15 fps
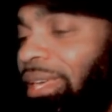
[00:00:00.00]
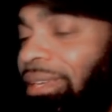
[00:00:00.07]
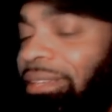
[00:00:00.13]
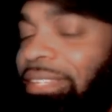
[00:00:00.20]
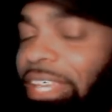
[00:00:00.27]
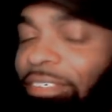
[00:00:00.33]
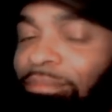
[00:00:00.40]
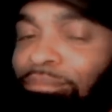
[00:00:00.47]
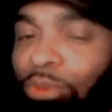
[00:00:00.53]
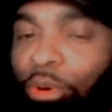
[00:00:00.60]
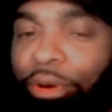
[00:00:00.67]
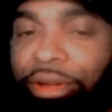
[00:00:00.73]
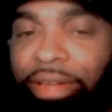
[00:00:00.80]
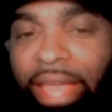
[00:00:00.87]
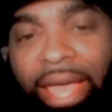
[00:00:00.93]
He can give him
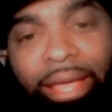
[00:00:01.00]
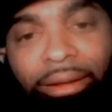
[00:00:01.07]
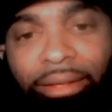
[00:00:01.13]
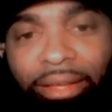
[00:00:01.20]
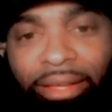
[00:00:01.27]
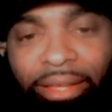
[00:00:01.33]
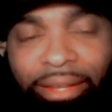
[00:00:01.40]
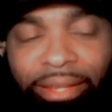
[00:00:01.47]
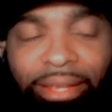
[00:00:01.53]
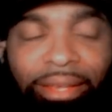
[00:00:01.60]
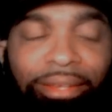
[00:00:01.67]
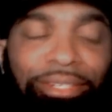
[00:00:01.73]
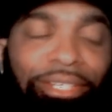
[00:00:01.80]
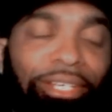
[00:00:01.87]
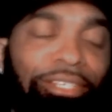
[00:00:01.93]
more than that.
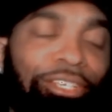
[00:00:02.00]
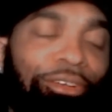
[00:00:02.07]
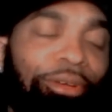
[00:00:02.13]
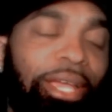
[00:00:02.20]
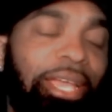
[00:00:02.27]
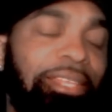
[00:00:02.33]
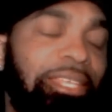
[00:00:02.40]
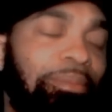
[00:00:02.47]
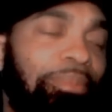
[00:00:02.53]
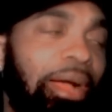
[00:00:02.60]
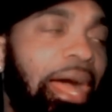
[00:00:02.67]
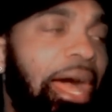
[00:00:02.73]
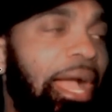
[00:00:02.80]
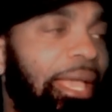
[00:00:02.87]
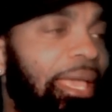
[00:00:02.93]
This shit's crazy,
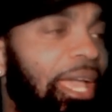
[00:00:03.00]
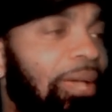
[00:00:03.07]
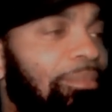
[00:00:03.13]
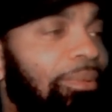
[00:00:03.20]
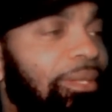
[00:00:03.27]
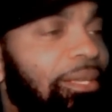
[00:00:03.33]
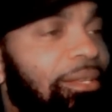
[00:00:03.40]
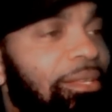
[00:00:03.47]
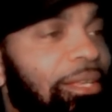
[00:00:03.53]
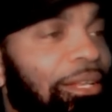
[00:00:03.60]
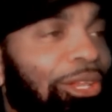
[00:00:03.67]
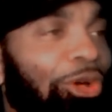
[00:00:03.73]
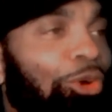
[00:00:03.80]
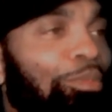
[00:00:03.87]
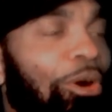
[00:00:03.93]
bro. I can't believe this.
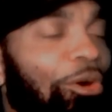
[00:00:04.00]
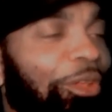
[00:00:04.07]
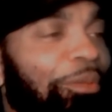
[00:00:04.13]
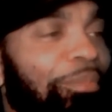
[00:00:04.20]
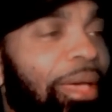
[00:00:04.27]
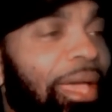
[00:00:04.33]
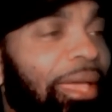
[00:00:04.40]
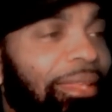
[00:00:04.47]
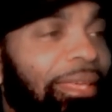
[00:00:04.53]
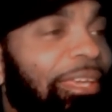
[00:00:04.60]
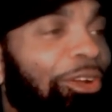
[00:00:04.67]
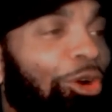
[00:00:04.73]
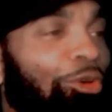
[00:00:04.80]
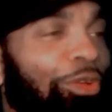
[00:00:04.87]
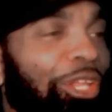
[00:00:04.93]
He lowballed him, man. And
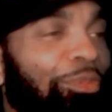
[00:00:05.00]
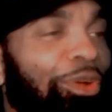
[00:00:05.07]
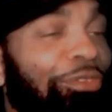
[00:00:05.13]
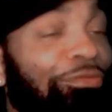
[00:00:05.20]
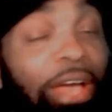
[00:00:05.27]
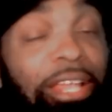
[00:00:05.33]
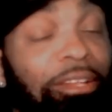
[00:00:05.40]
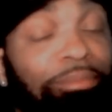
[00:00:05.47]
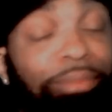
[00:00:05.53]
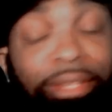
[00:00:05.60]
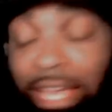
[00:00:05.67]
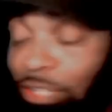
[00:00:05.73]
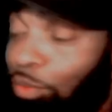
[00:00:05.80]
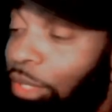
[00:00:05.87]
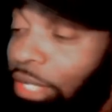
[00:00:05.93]
he don't really want to fight them.
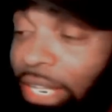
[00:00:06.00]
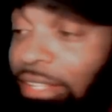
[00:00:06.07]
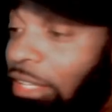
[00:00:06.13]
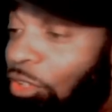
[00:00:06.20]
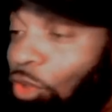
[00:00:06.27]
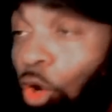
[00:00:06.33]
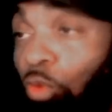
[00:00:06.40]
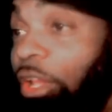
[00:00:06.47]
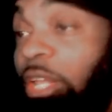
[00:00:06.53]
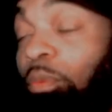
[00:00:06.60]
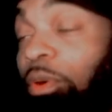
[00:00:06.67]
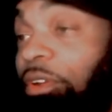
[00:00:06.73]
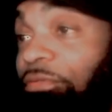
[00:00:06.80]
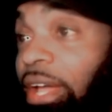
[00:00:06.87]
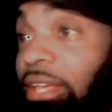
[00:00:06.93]
That's what it is. He don't really
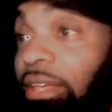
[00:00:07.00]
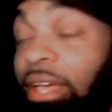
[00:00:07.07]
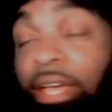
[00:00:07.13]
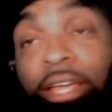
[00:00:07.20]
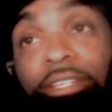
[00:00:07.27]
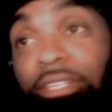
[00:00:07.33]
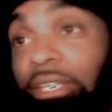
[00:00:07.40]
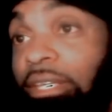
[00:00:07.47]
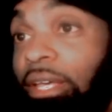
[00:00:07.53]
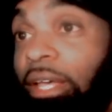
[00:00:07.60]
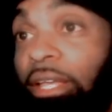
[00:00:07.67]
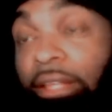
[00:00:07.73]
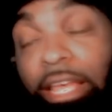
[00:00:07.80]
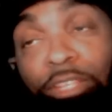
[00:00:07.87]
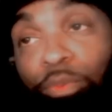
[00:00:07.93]
want to fight. See,
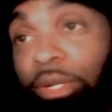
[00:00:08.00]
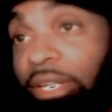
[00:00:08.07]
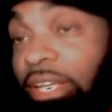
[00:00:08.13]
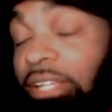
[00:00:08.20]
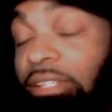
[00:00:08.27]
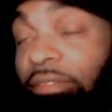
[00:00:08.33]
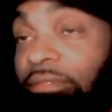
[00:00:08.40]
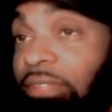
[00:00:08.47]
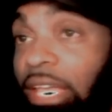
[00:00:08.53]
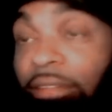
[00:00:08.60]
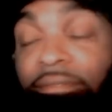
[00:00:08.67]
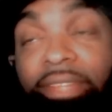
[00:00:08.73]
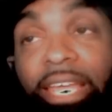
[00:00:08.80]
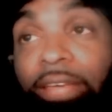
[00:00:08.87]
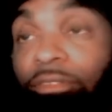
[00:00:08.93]
that's what it is. If,
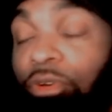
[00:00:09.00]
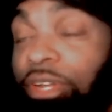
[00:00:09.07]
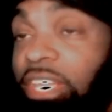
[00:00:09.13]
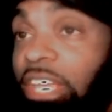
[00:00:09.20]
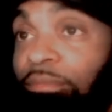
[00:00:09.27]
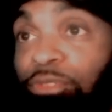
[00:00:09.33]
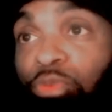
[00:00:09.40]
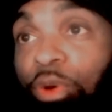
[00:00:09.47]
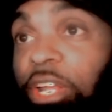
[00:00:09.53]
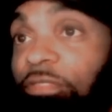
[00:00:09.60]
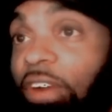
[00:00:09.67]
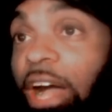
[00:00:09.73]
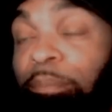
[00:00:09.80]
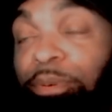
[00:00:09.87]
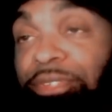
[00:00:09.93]
if Dev going to give him
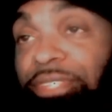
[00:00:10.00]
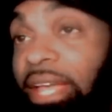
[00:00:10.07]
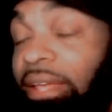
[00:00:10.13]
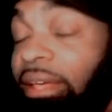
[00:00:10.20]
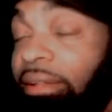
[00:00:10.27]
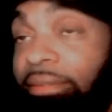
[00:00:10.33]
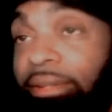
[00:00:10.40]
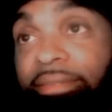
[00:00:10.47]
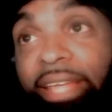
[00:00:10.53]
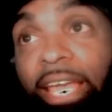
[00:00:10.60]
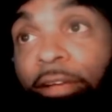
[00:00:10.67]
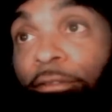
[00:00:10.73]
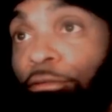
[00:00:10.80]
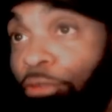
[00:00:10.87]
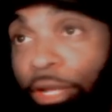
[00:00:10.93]
twenty-five percent, then
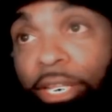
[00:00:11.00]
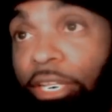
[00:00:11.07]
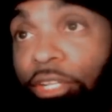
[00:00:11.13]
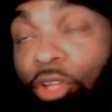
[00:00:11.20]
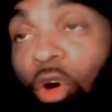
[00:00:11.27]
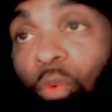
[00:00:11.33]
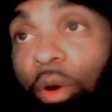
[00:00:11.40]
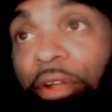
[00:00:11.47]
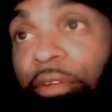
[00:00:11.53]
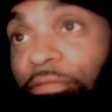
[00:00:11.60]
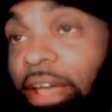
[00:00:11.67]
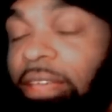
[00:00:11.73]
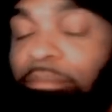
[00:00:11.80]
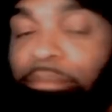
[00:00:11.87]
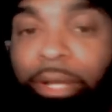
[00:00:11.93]
Dev really don't want to
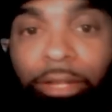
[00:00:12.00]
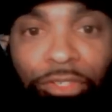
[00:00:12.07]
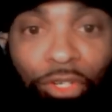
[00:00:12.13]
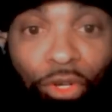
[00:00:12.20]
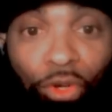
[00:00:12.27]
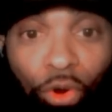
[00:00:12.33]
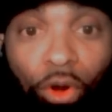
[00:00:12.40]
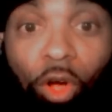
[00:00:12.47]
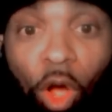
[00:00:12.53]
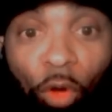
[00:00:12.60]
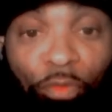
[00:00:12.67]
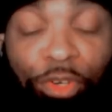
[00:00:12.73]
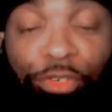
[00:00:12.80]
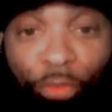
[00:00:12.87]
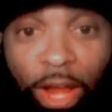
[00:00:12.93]
fight. But if Shakur
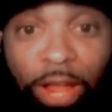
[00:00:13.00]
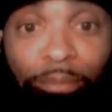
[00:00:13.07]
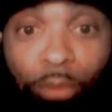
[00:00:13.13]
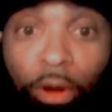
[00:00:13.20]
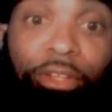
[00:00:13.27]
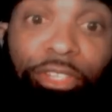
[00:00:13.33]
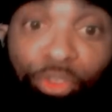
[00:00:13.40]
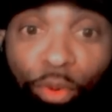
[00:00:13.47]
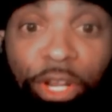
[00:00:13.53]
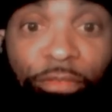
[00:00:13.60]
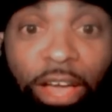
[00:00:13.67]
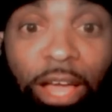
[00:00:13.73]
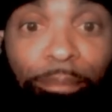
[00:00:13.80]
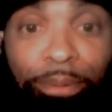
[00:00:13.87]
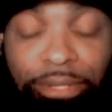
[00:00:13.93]
offers Frank Martin
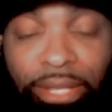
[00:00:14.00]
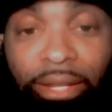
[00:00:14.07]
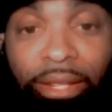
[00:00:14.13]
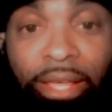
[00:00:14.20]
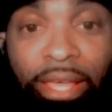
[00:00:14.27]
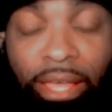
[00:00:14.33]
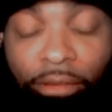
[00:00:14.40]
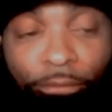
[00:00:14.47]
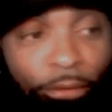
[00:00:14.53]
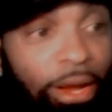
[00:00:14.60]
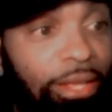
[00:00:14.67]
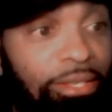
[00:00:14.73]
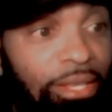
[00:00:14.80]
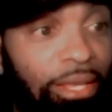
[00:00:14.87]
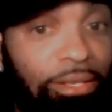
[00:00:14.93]
twenty-five percent and
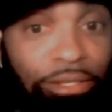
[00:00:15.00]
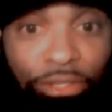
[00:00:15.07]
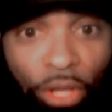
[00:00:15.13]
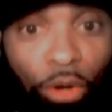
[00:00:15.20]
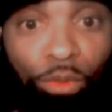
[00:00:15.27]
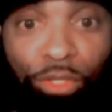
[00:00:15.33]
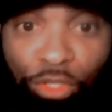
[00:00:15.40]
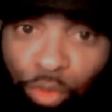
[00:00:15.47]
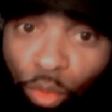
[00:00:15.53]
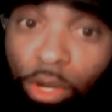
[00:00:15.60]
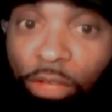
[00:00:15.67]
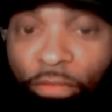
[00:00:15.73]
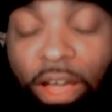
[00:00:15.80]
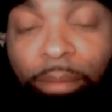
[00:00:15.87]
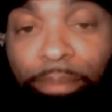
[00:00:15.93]
Frank says no to
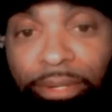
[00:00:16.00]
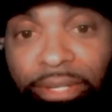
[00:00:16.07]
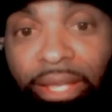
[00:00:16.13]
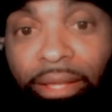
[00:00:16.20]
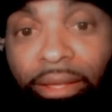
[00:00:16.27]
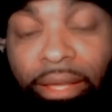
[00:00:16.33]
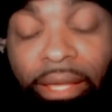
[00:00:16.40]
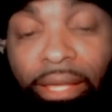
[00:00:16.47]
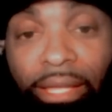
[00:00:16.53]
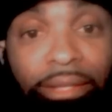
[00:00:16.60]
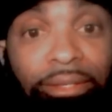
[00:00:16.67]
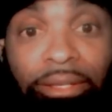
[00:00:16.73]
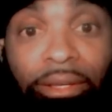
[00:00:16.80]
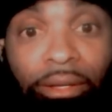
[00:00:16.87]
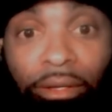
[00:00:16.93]
twenty-five percent,
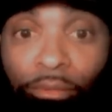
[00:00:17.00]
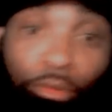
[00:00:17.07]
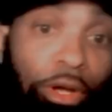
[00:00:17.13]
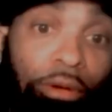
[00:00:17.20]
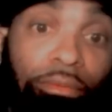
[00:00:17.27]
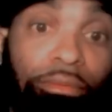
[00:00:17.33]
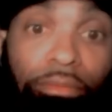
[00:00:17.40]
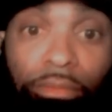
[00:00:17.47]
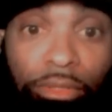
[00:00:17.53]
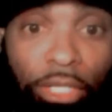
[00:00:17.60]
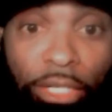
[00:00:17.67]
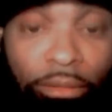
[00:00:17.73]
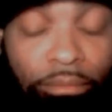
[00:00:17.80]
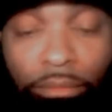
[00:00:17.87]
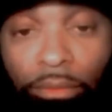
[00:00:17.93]
it's, well,
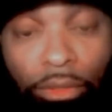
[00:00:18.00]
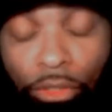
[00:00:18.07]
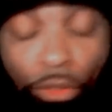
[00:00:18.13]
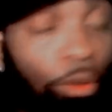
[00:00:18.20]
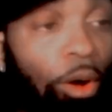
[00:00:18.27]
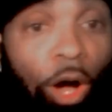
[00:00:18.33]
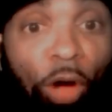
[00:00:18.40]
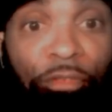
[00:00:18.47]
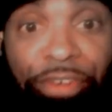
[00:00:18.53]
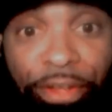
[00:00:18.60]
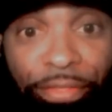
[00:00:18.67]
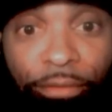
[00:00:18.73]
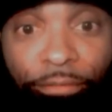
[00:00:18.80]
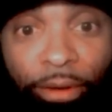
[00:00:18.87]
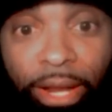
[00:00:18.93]
then you don't offer
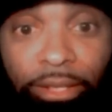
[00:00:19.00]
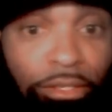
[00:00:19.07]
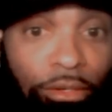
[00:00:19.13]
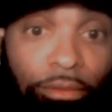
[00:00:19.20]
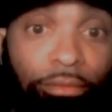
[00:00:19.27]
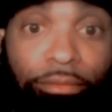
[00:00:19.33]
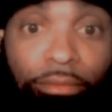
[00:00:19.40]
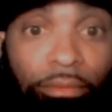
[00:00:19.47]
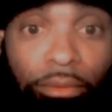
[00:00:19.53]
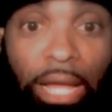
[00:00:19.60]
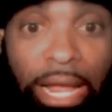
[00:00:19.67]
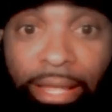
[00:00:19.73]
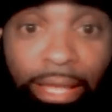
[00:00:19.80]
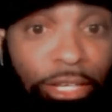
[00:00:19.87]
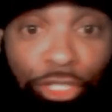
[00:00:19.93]
nothing, Frank. So
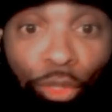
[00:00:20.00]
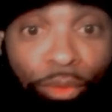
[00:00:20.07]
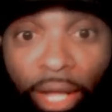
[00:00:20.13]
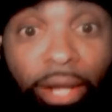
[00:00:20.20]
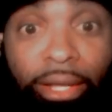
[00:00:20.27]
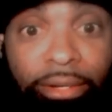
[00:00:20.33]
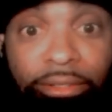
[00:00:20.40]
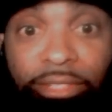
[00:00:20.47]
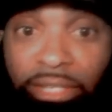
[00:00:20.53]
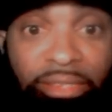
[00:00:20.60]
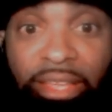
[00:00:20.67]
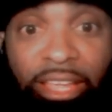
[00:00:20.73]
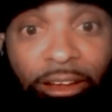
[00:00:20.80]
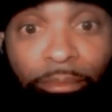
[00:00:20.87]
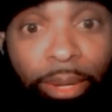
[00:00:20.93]
I guess you ducking just
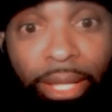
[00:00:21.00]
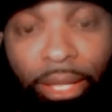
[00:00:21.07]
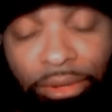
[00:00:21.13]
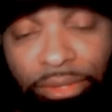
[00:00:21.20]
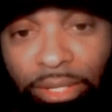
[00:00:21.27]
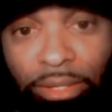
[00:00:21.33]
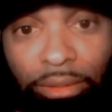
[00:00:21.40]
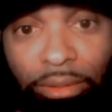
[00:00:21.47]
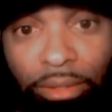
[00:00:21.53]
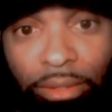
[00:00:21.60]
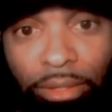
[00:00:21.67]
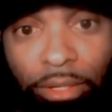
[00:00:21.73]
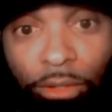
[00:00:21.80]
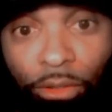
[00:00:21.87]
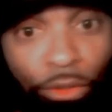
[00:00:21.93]
like everybody else did.
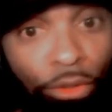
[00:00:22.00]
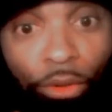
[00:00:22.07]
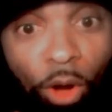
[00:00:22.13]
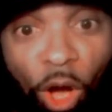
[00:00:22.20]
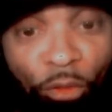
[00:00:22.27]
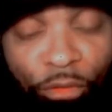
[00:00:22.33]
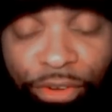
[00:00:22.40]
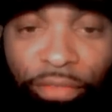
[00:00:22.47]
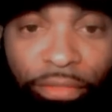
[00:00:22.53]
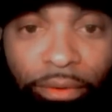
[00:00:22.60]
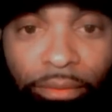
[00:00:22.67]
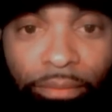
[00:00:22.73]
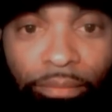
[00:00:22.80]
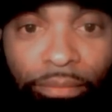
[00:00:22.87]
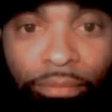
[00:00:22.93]
You don't offer nothing.